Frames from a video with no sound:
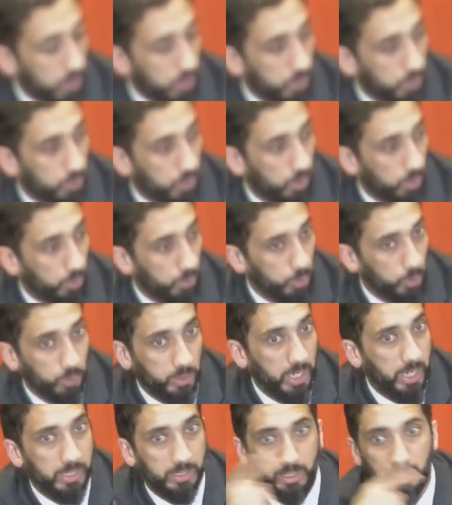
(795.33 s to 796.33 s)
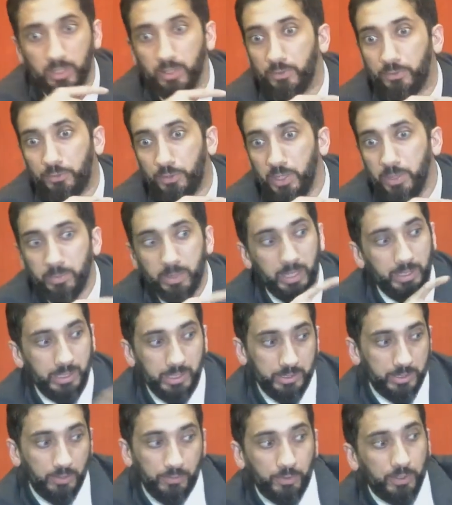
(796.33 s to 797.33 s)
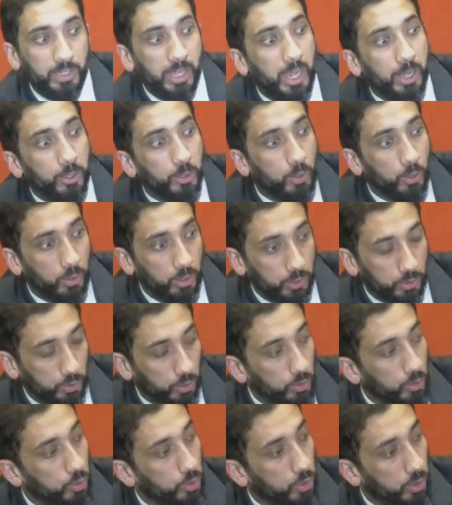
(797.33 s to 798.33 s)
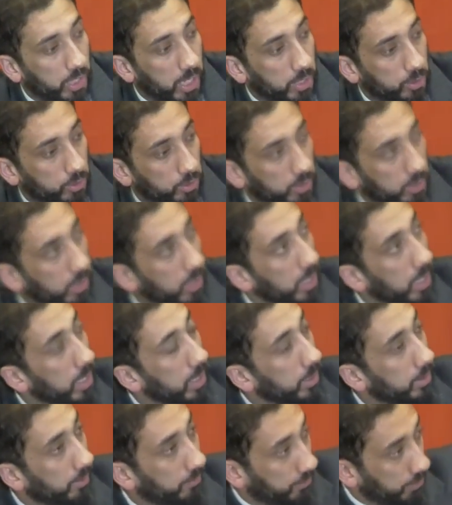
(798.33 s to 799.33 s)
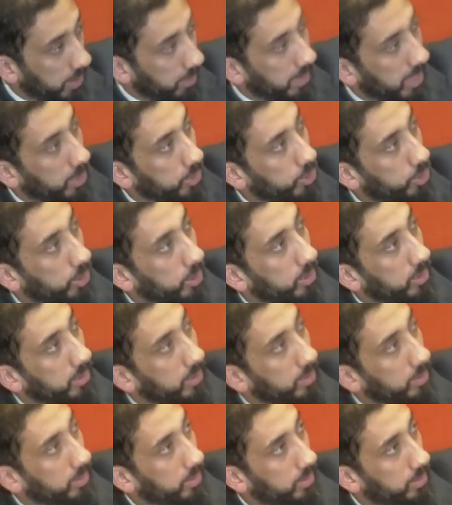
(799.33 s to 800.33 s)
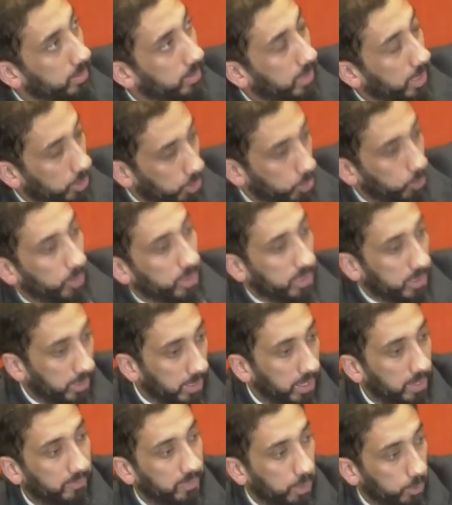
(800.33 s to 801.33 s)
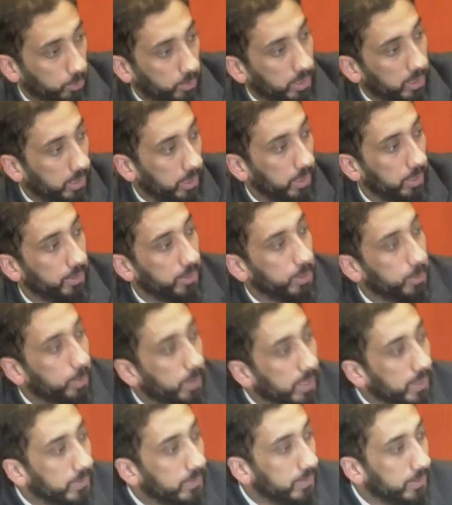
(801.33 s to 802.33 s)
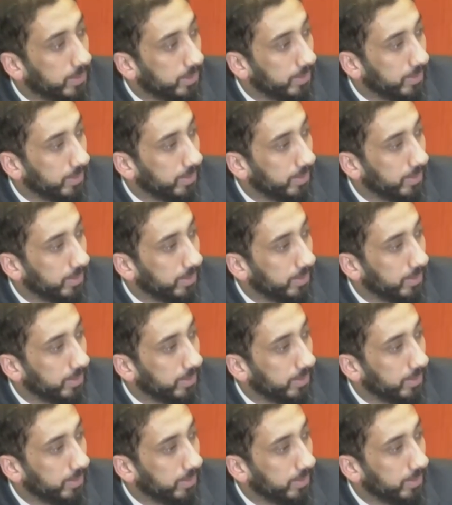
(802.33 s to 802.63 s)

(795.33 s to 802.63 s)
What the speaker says: So you can't kill a free man, that's a different category. So you should actually, the free man should get you a slave that you can kill in his place.